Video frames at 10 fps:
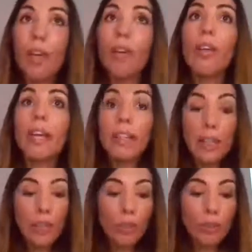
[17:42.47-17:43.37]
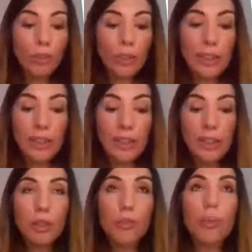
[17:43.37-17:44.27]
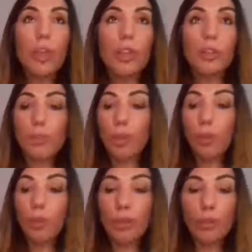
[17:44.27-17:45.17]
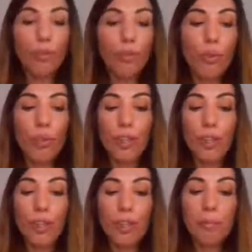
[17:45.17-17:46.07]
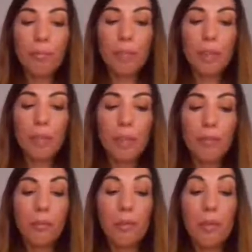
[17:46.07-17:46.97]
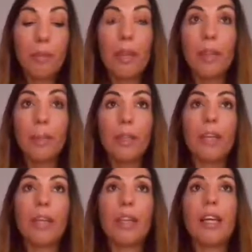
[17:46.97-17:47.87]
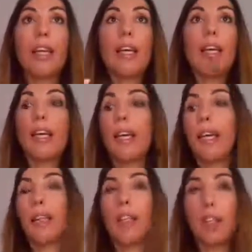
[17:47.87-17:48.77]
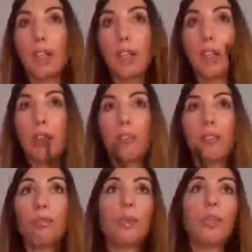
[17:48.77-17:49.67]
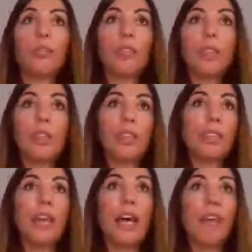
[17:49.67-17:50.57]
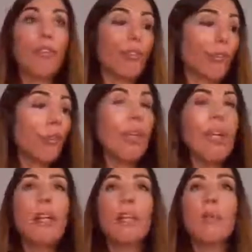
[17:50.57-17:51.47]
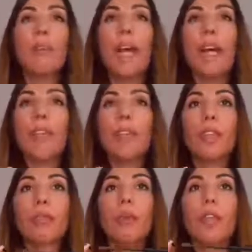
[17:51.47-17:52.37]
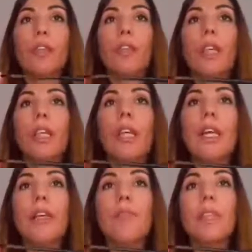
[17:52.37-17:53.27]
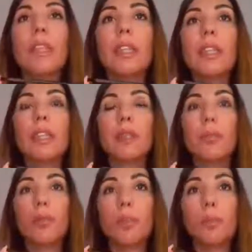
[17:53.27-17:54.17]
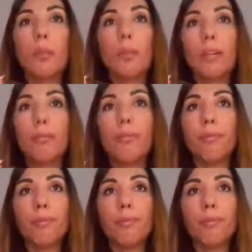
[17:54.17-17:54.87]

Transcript: Okay, so this is what we use for the microblading and the shading. So we use this hand tool. We have this one. This is a disposable one.